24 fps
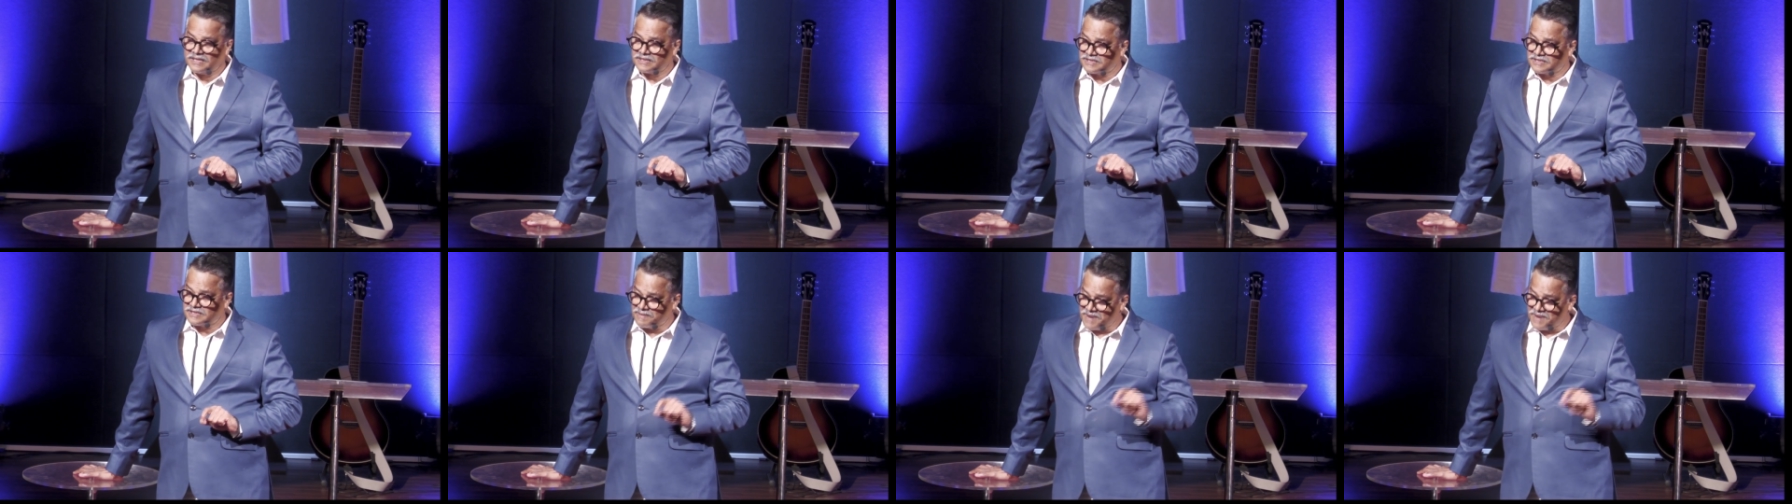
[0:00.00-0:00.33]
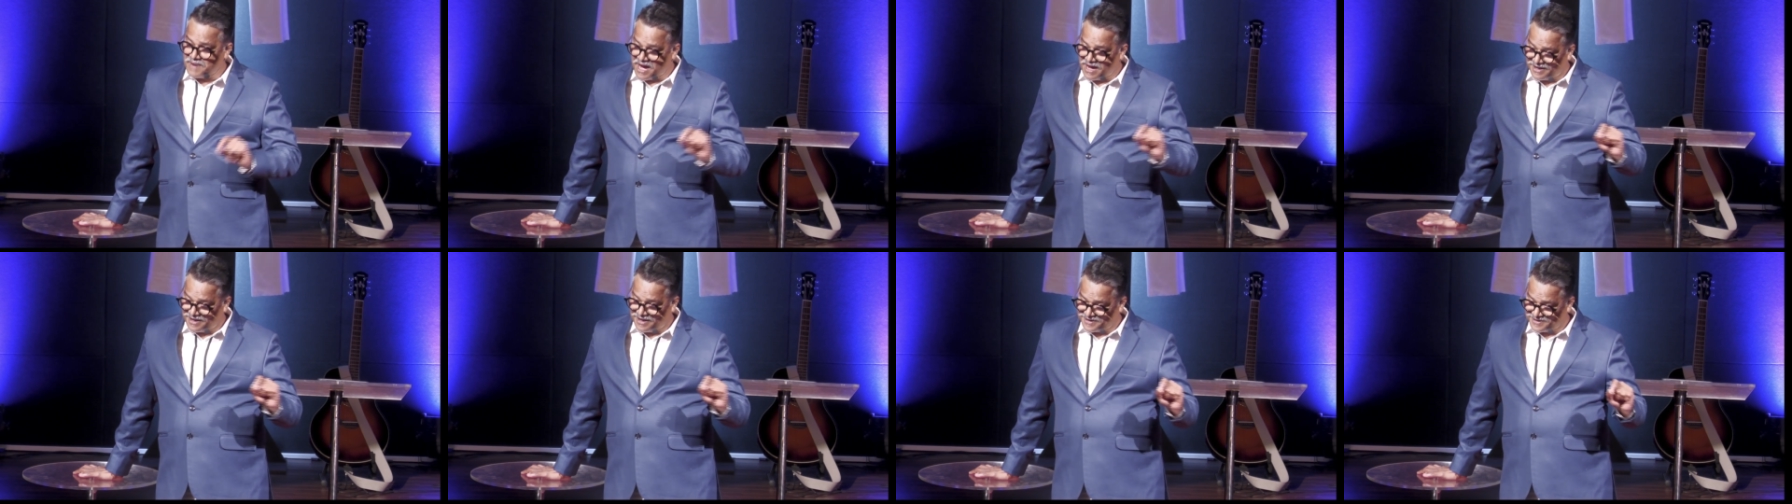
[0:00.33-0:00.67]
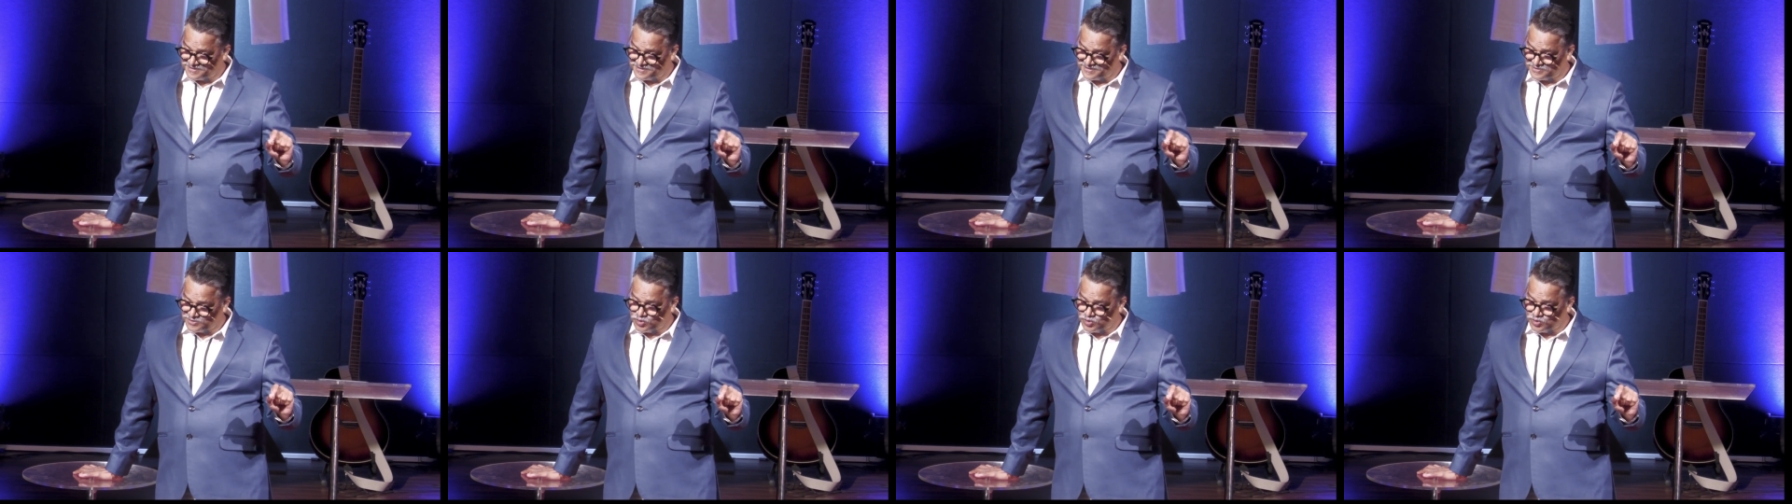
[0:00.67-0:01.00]
Tamar,
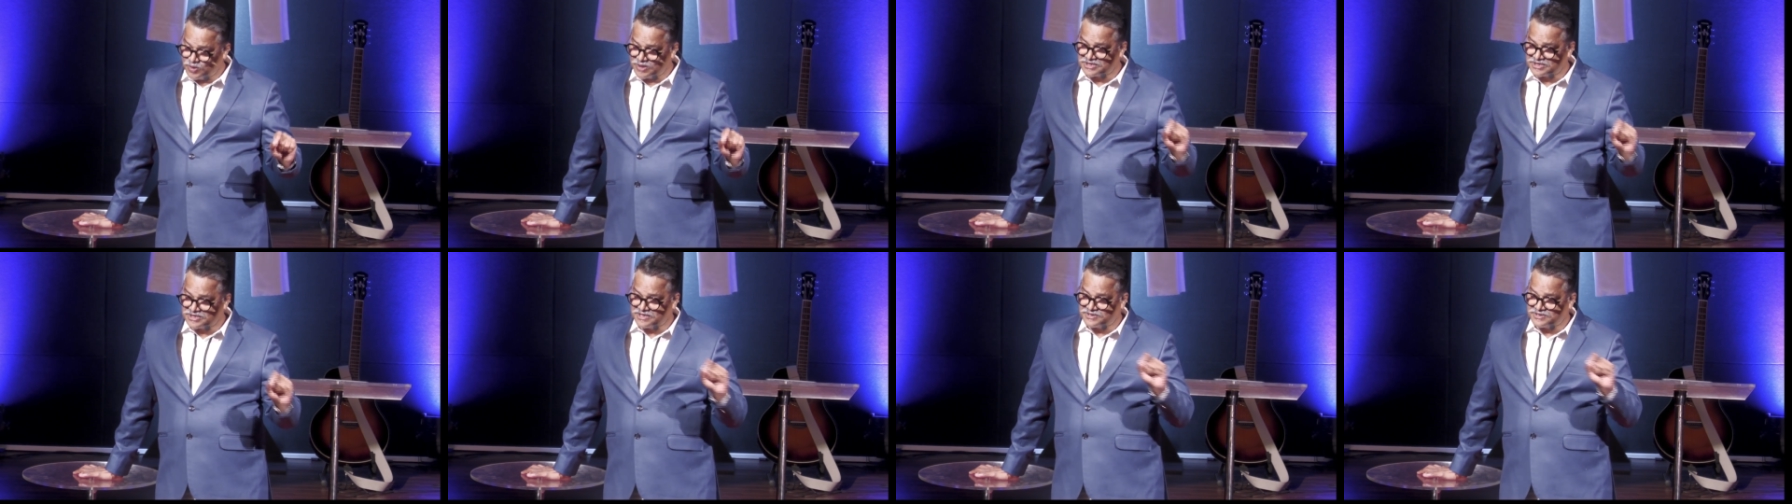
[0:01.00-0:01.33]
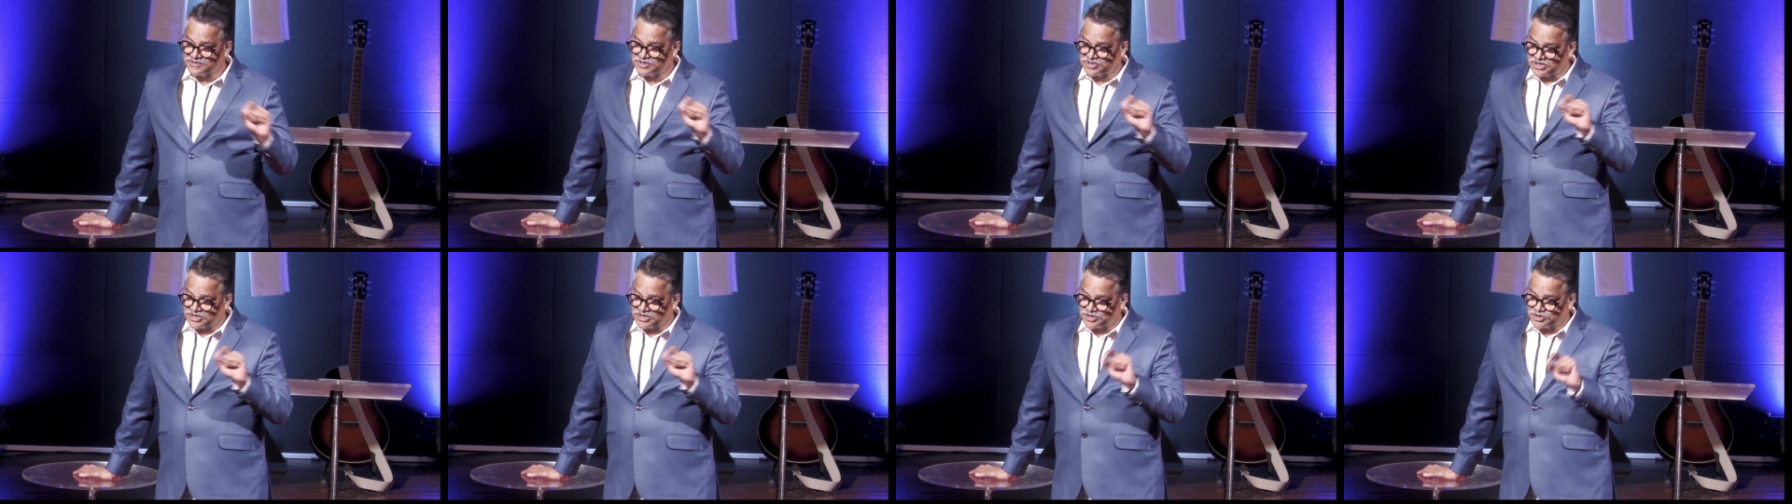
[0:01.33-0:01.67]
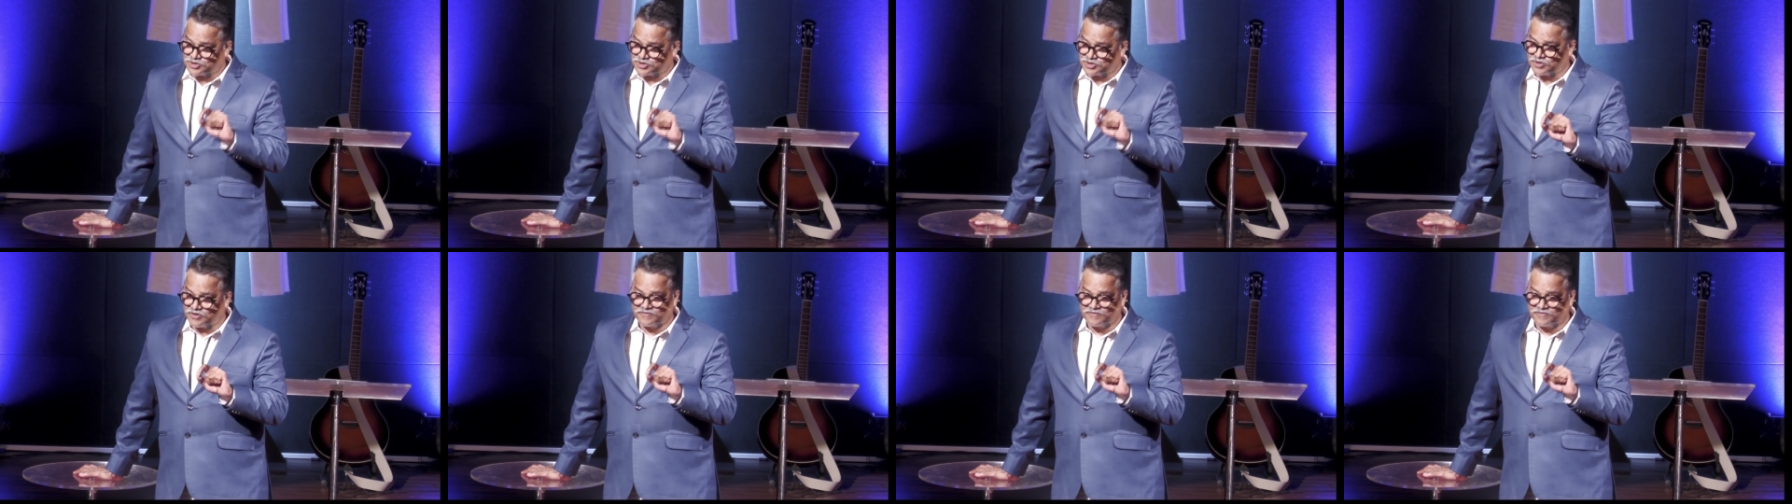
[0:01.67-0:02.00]
who was a
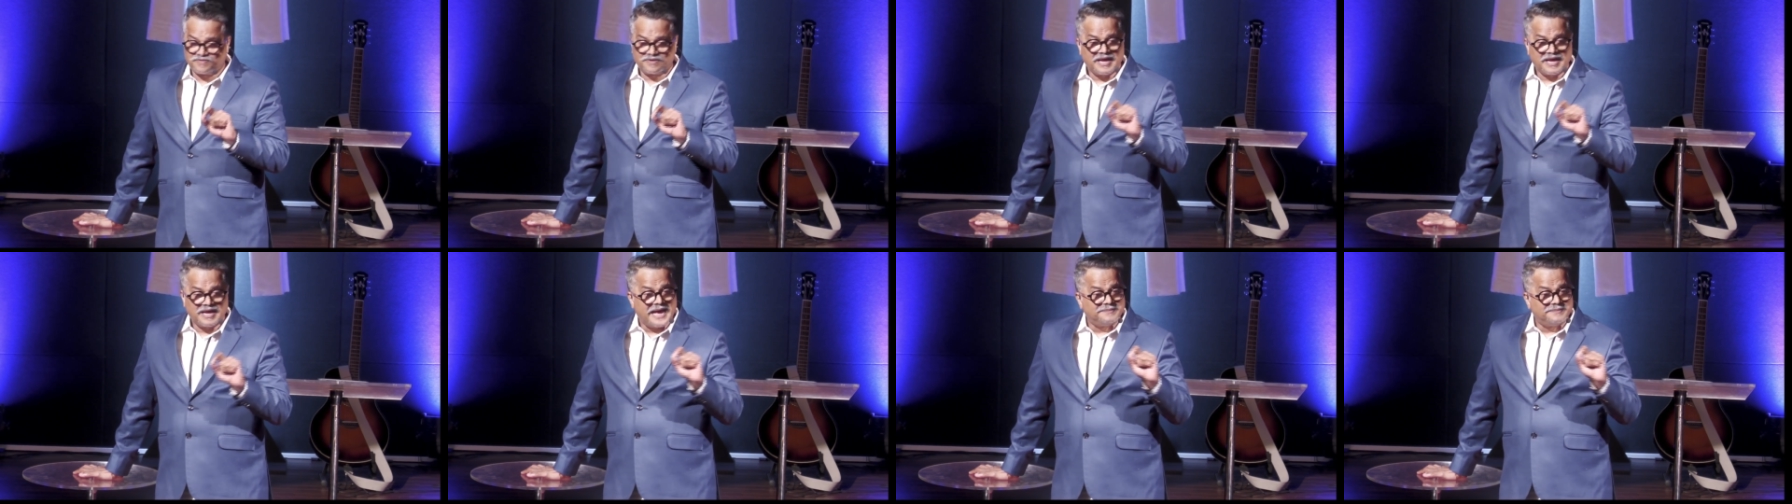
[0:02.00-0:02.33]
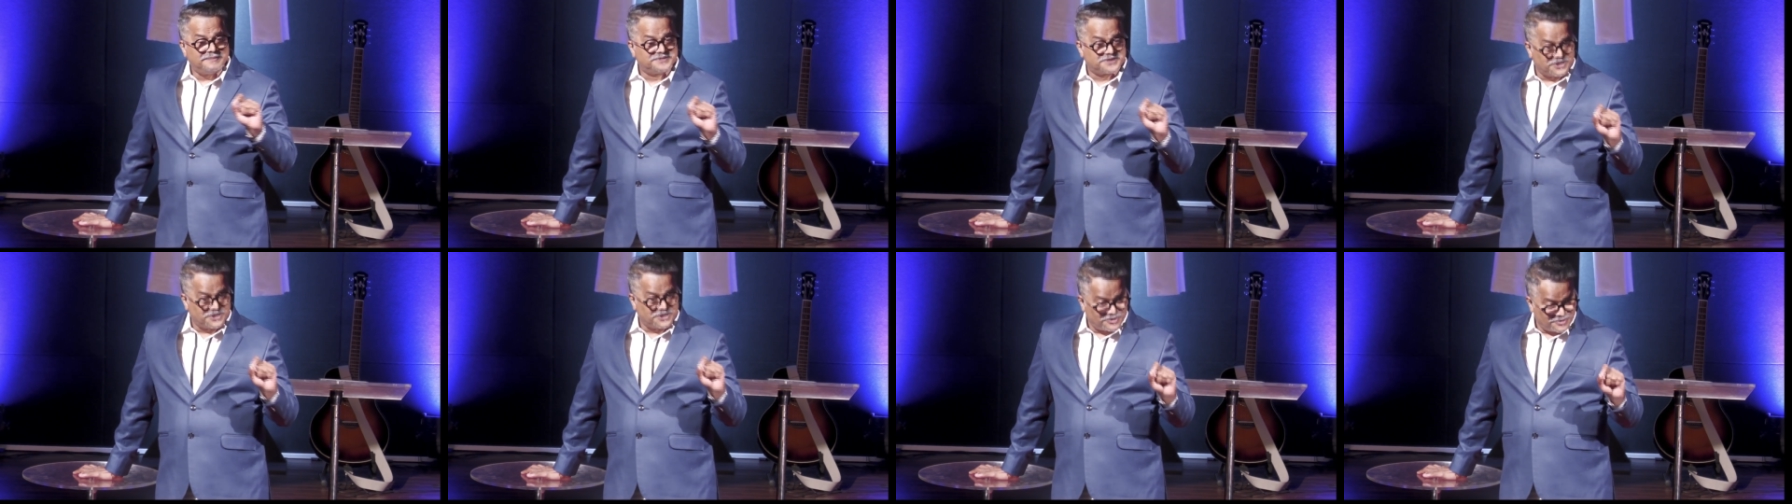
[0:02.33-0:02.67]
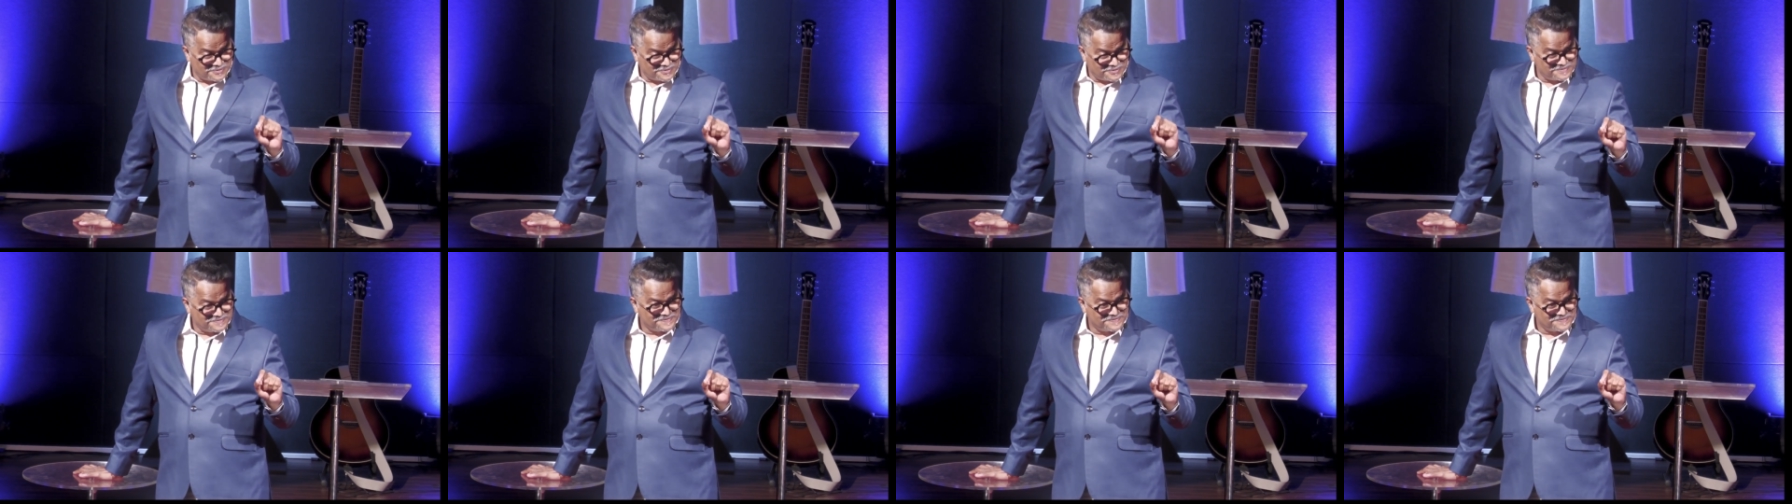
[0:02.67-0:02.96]
sister of Absalom.